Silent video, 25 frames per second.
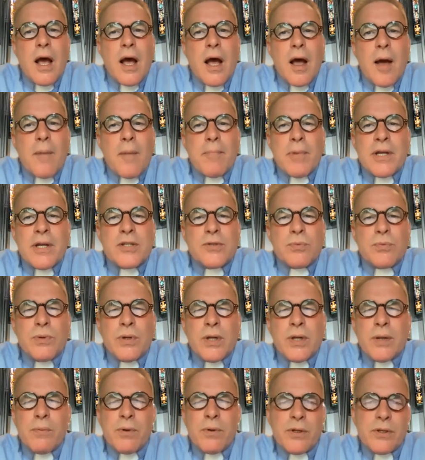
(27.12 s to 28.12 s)
But it's
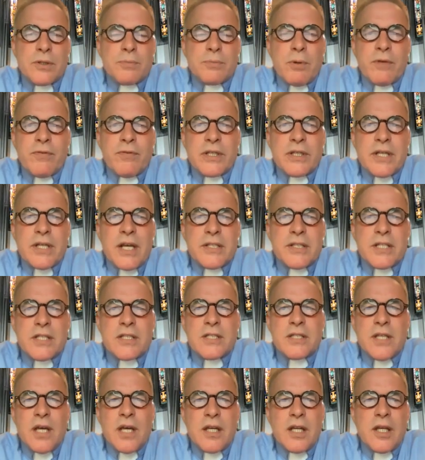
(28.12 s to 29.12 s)
really one of those perfect days.
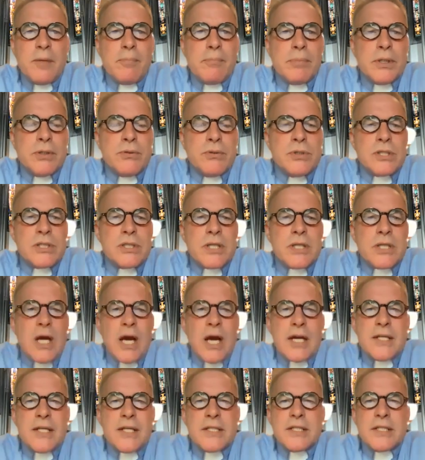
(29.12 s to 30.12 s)
It's sunny, blue
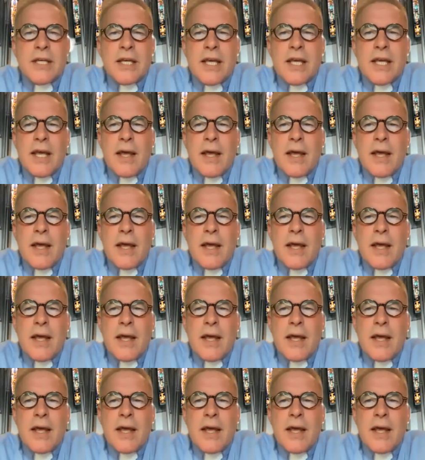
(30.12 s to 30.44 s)
skies,